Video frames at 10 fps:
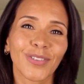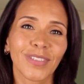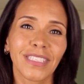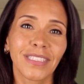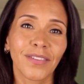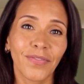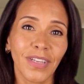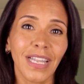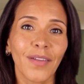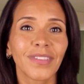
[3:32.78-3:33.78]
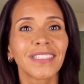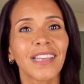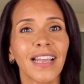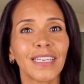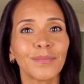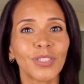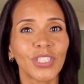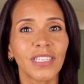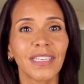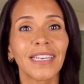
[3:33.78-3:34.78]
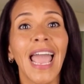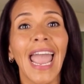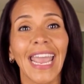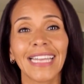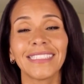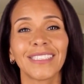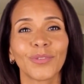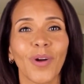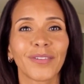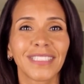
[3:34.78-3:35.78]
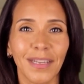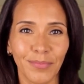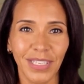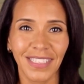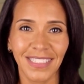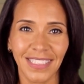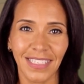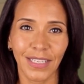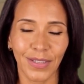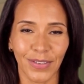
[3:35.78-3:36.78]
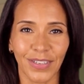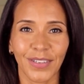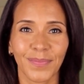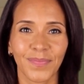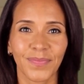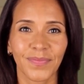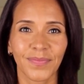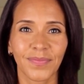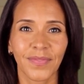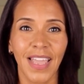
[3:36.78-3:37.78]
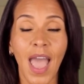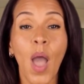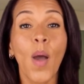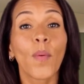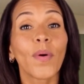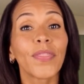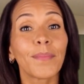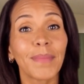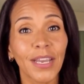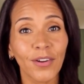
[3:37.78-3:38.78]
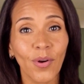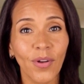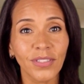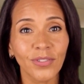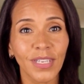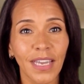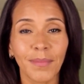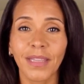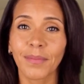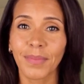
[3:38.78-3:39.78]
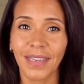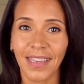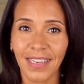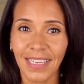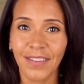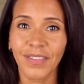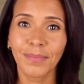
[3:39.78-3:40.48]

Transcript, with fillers: early to fill out the sign up sheet and hand it to our deputy city clerk. When the mayor calls your name at the beginning of the